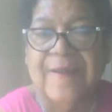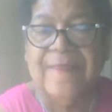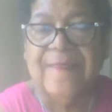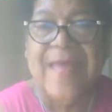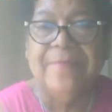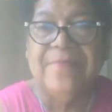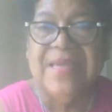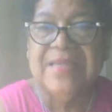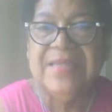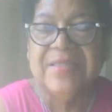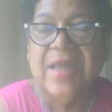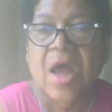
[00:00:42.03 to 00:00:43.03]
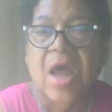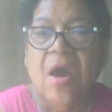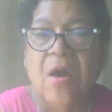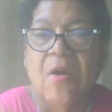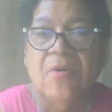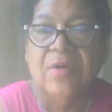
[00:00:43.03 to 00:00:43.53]
That means that
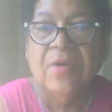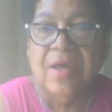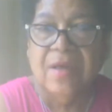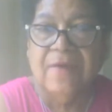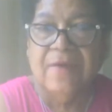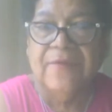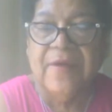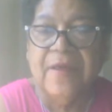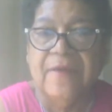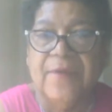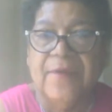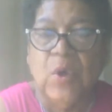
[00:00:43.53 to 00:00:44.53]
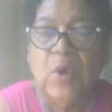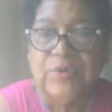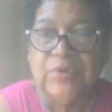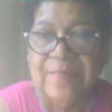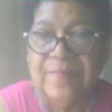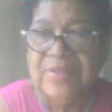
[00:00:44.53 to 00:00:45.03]
all of the
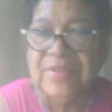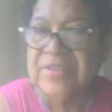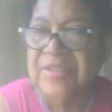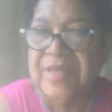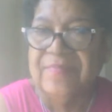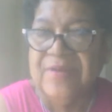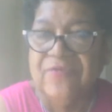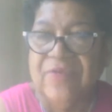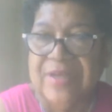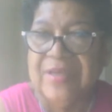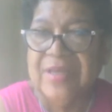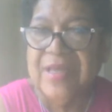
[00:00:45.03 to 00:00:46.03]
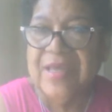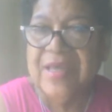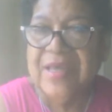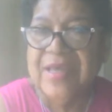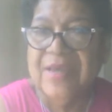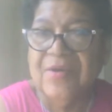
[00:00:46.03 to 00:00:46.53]
whole numbers can be written
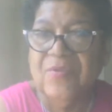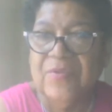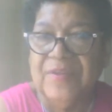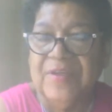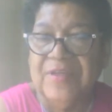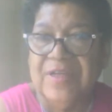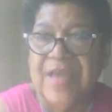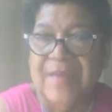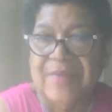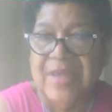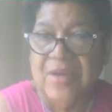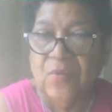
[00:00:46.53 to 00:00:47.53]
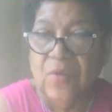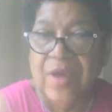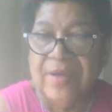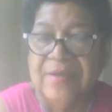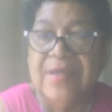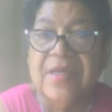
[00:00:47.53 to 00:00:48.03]
with a denominator
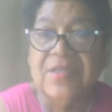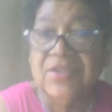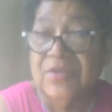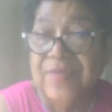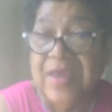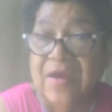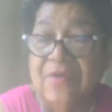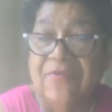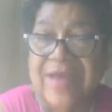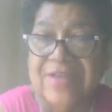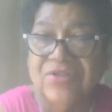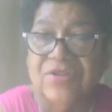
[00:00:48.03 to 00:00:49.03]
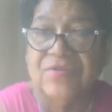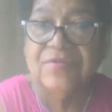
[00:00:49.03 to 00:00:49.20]
1, so they are rational.